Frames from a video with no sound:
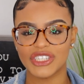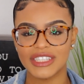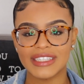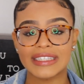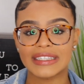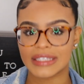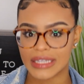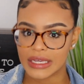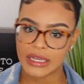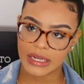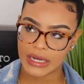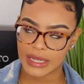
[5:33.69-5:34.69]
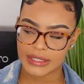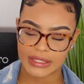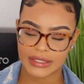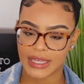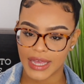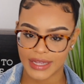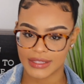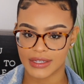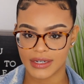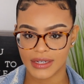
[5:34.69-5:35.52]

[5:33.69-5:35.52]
just to see and like to say I did